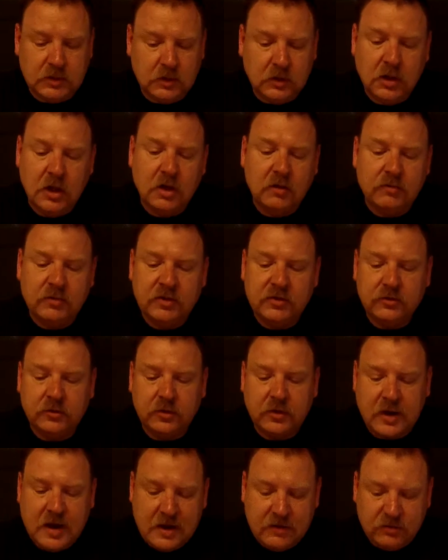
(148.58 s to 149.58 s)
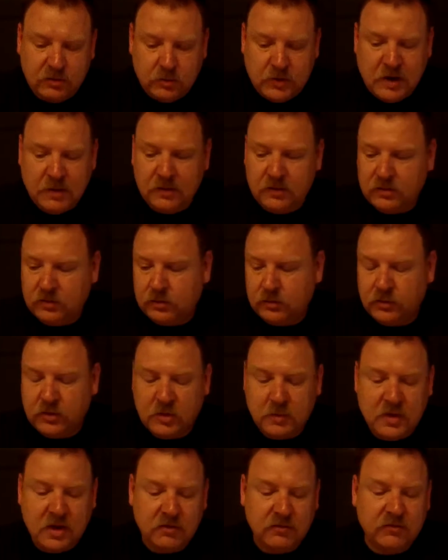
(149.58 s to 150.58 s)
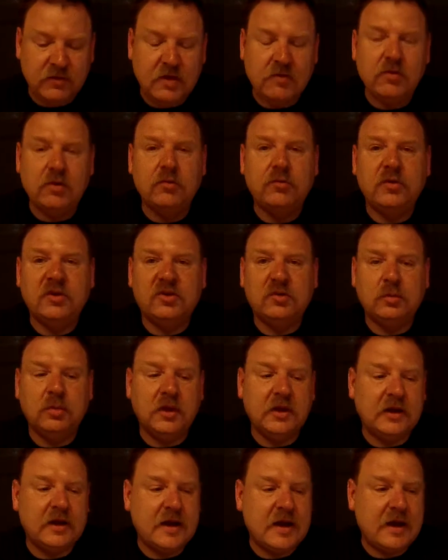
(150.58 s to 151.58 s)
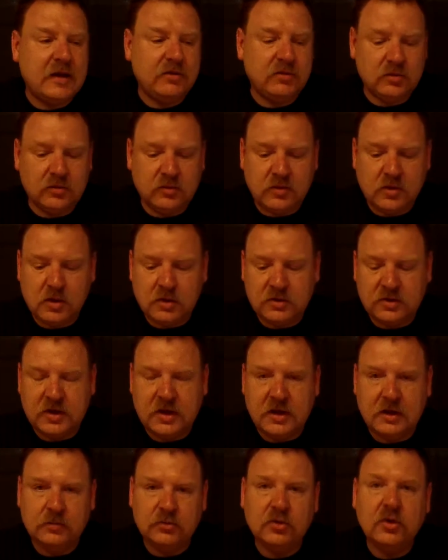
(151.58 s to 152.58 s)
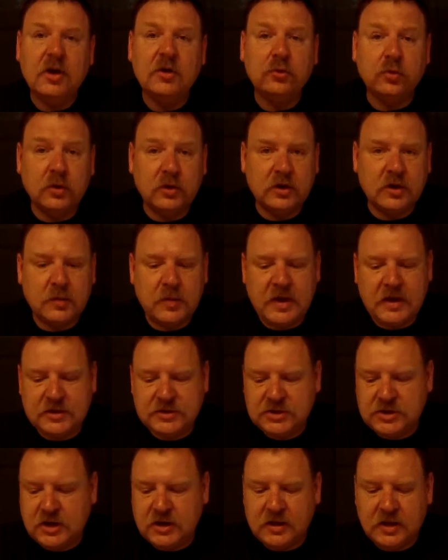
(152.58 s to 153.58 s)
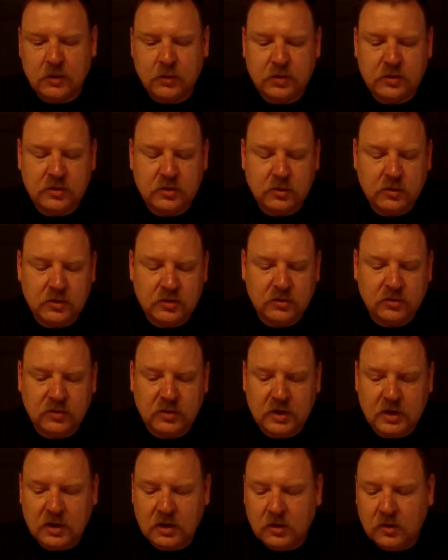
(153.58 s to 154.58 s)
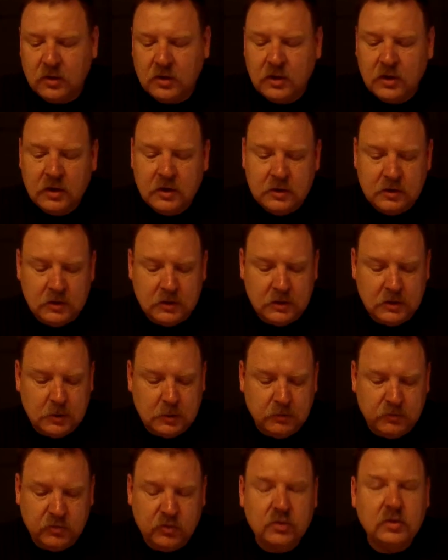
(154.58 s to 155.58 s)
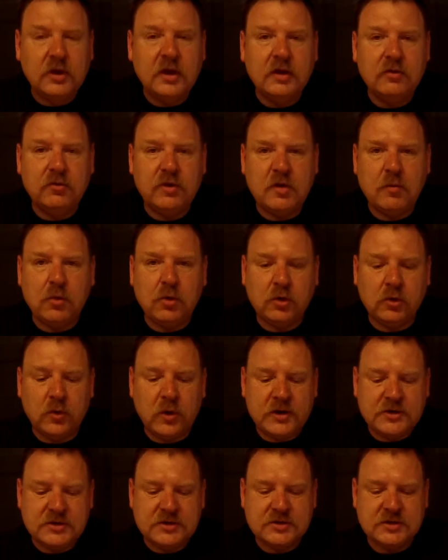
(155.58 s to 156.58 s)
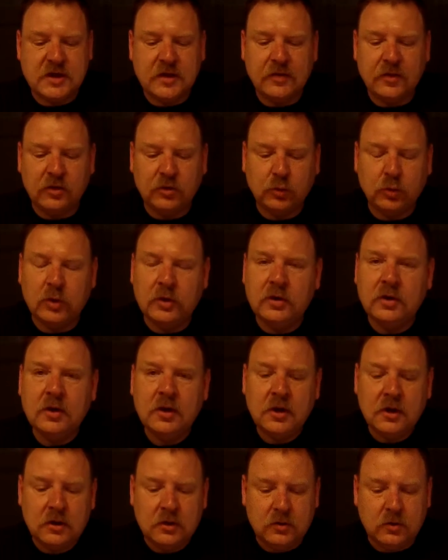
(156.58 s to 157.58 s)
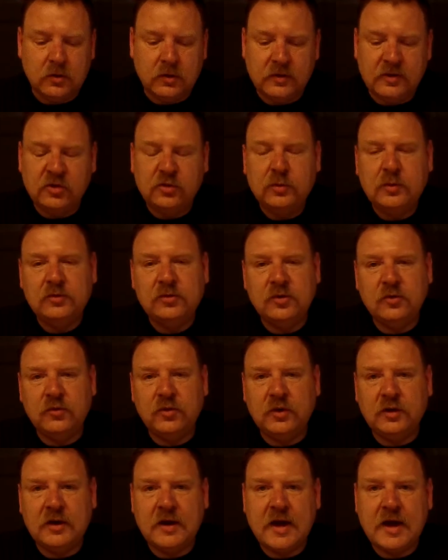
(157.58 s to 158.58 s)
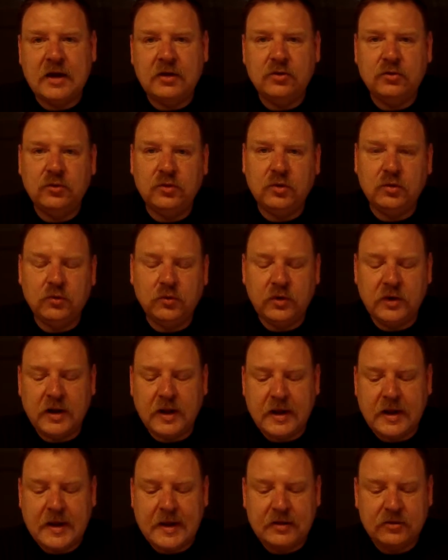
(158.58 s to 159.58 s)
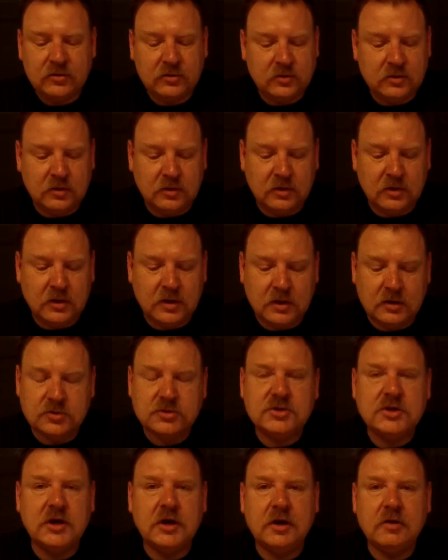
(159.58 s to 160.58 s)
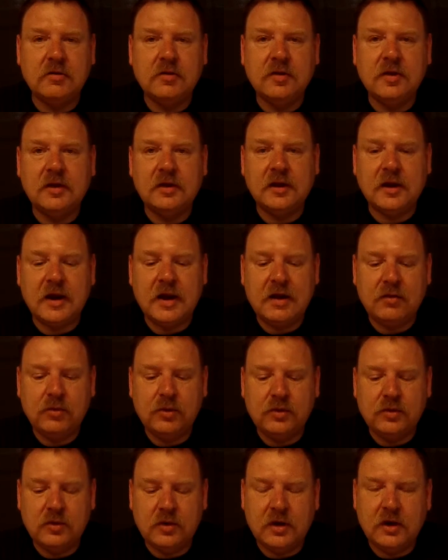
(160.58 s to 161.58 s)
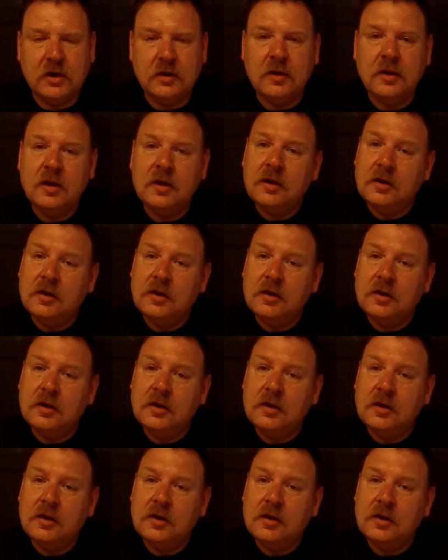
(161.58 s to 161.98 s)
Love these three knives. They're probably three of my favorite fixed blade knives of all time. So I just wanted to come back and share that with you in this video. Again, if you have more questions on this one or on these specific knives, feel free to ask, and I'll share everything that I have with you on it.